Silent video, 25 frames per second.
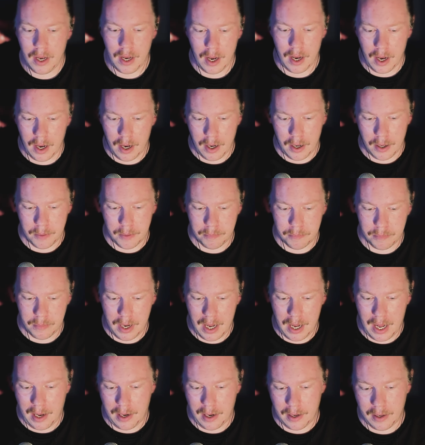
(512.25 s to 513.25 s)

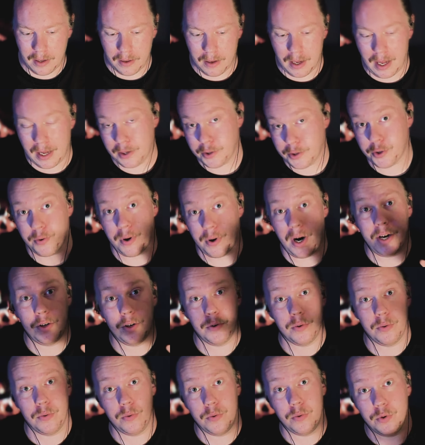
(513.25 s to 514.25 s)
I'll try
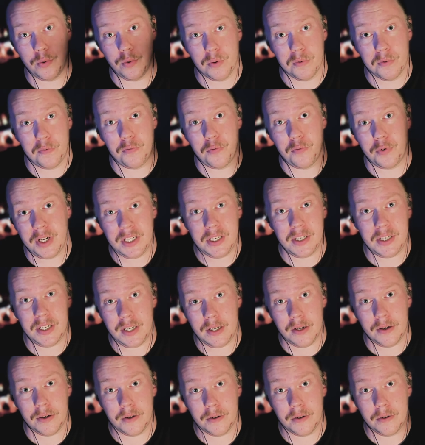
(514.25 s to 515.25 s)
to do a free
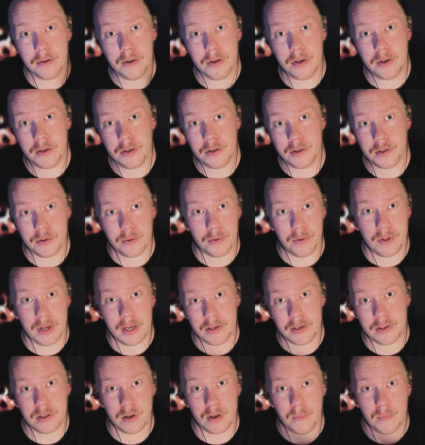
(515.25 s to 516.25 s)
tier so
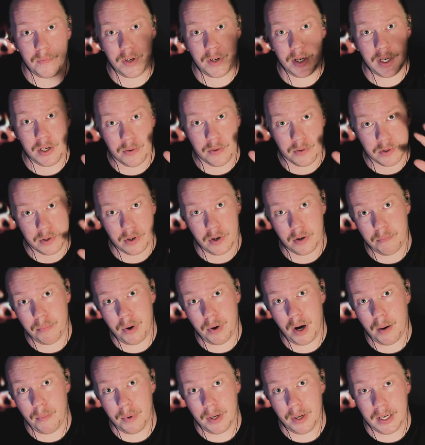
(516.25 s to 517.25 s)
that some videos are
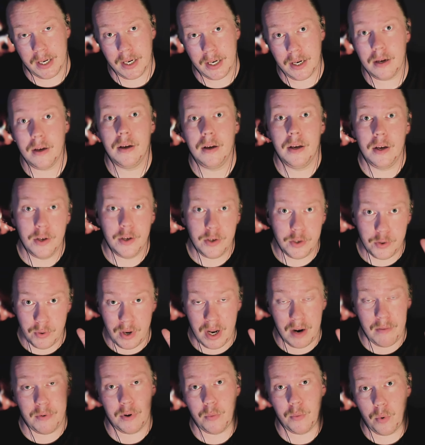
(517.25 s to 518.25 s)
public to
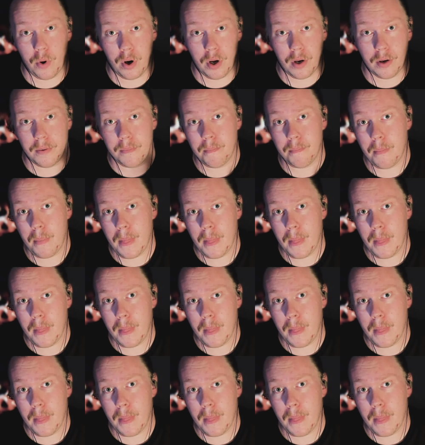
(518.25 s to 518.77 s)
everyone.